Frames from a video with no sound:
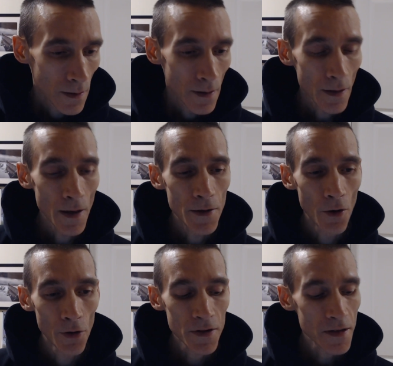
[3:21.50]
And I
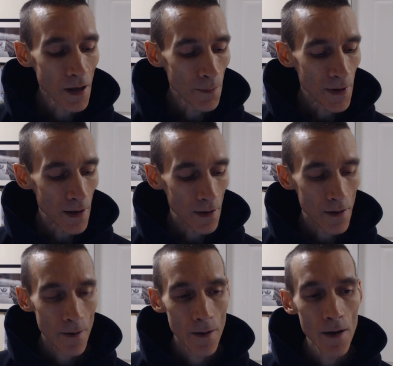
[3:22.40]
noticed something.
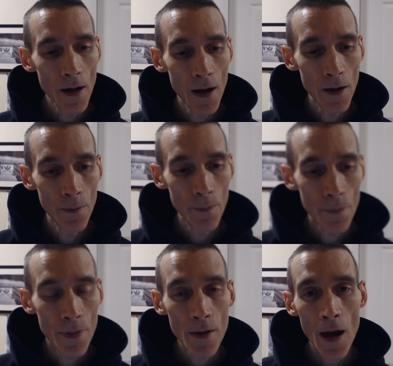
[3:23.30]

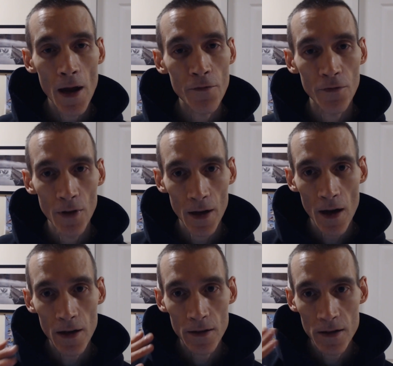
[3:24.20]

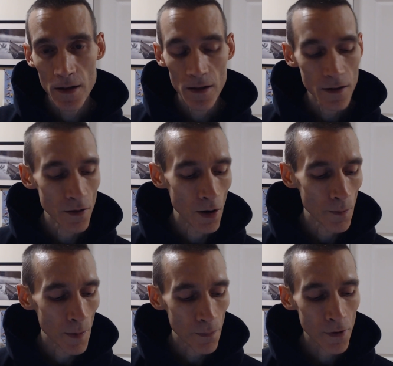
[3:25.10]
I can see,
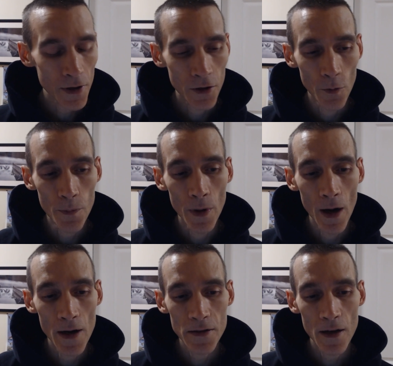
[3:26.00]
I'm pretty good with my
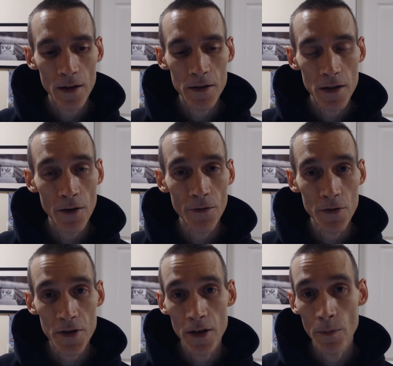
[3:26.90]
eyes. I can see if
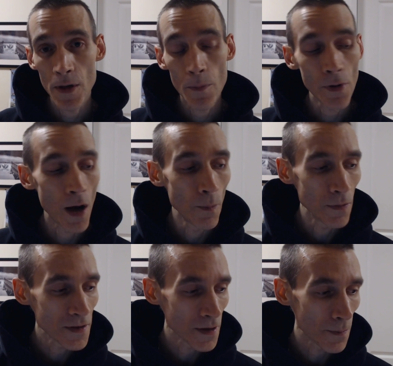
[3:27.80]
there's going to be a problem
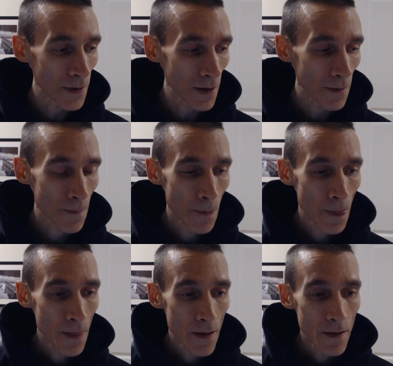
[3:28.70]
with something.
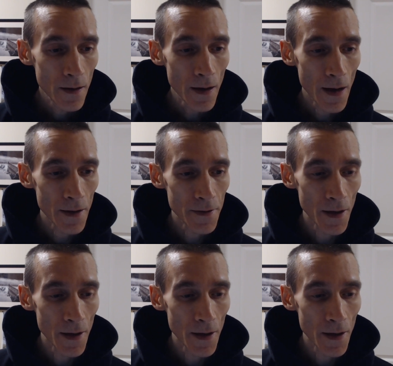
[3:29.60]
And